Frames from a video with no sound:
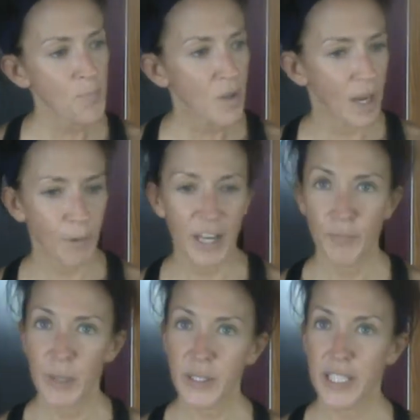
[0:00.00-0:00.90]
I would
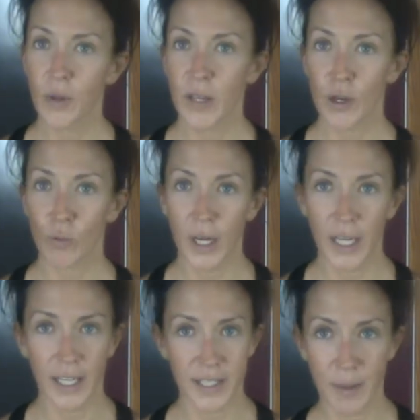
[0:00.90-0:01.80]
have people tell me that
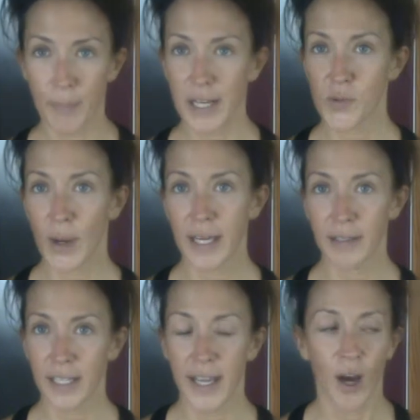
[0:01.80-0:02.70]
running is the best way to
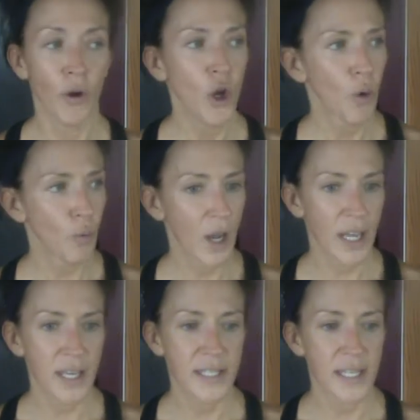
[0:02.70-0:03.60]
lean out.
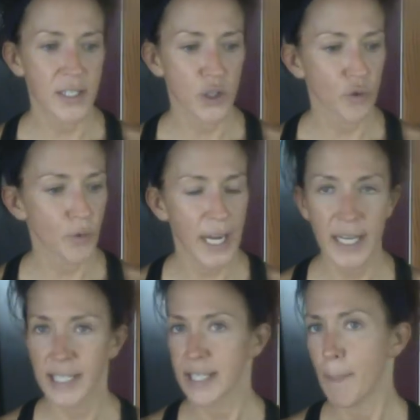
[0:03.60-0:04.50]
Running is, is
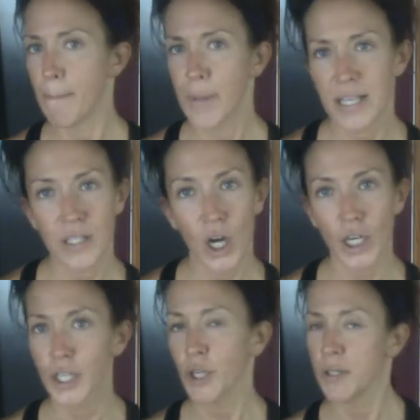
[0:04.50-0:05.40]
great, it's the best
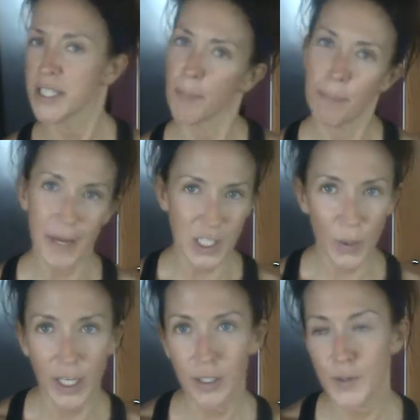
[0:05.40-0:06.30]
cardio, it's the best
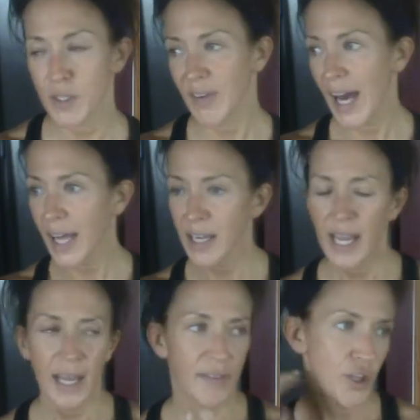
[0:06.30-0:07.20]
way to lose fat.
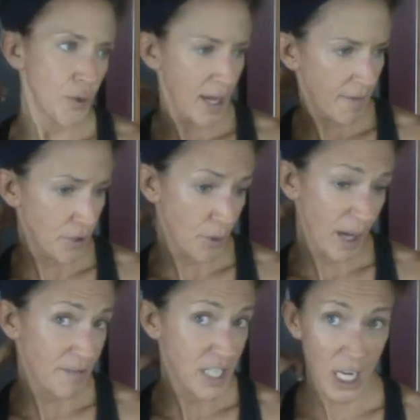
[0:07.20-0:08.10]
And then you'd have, you
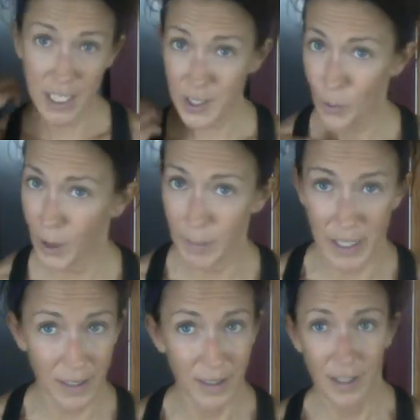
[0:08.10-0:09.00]
have tons of
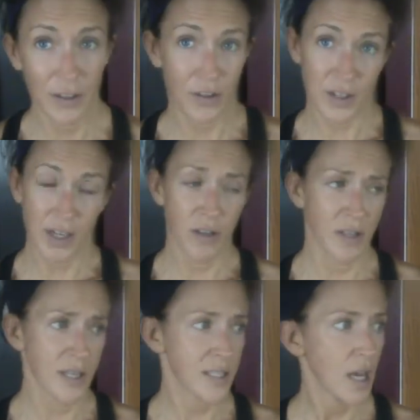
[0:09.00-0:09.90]
women that'll tell you
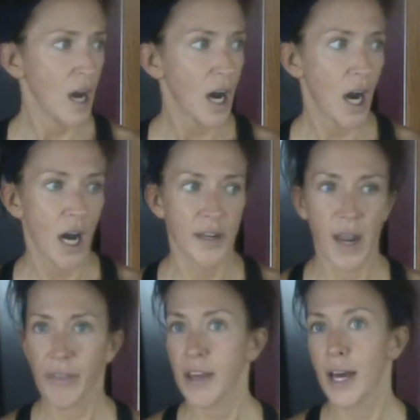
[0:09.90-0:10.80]
this. Uh,
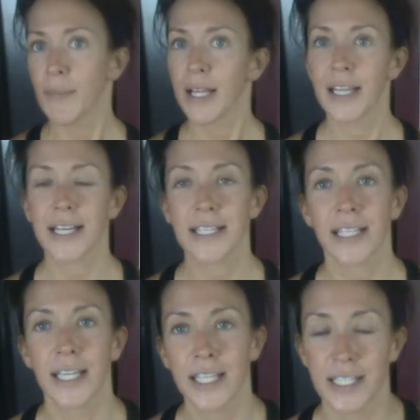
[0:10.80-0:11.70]
nothing got my legs
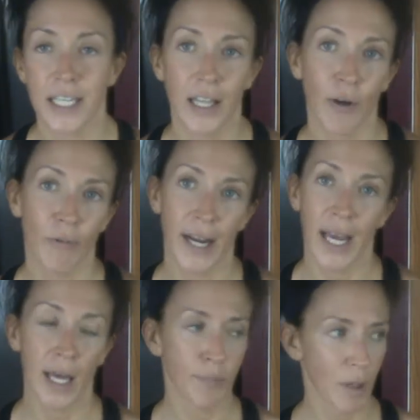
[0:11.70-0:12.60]
lean until I
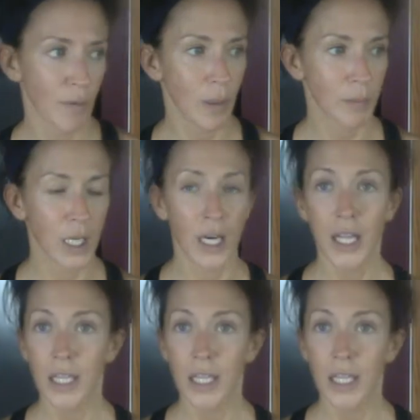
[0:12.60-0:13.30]
ran, blah, blah, blah, blah.